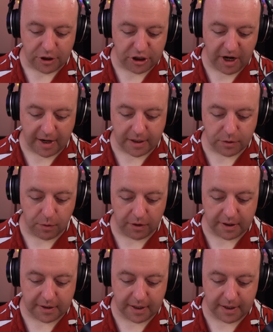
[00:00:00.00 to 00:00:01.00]
change what
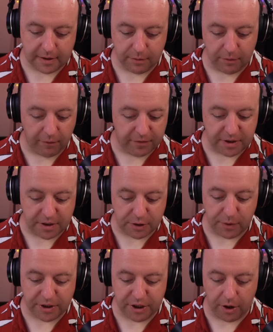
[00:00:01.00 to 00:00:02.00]
this is. We obviously
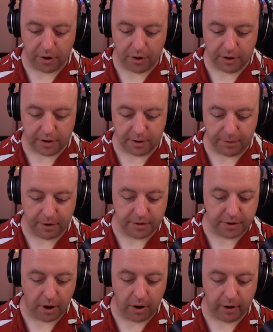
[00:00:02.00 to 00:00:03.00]
switch it on as
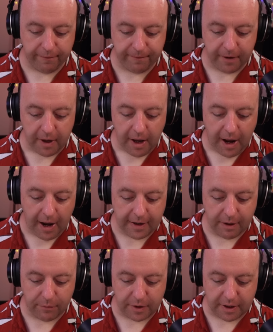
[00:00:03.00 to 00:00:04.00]
opposed to off. And
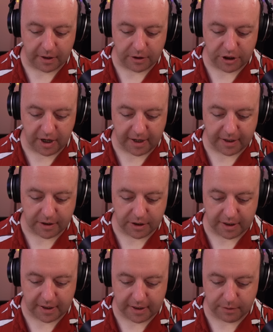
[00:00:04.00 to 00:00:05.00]
then we can change
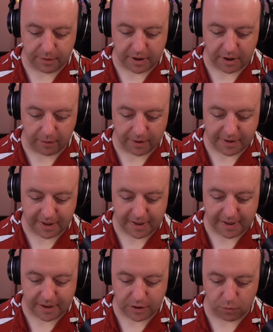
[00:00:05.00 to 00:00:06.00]
these. We can go into
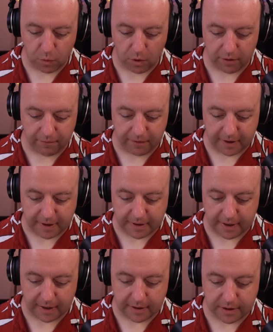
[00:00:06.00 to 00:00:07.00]
each one of these
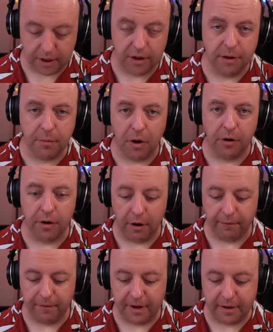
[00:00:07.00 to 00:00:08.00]
and turn them on and
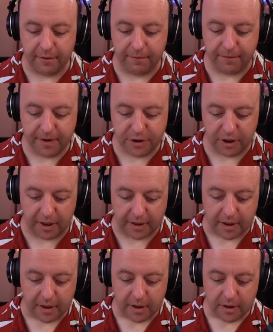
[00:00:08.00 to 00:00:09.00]
off individually.
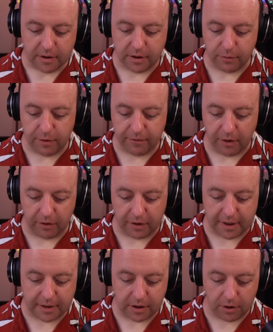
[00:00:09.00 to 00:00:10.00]
So we've got
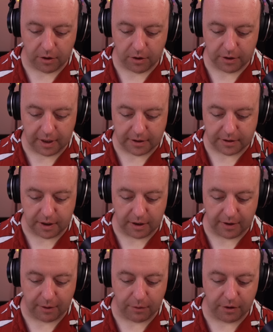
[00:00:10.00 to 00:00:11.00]
these on. Let's
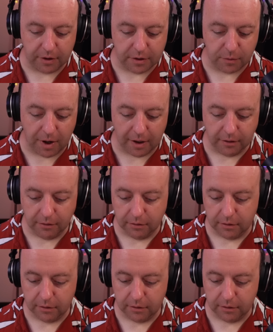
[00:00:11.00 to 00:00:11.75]
turn that one on as well.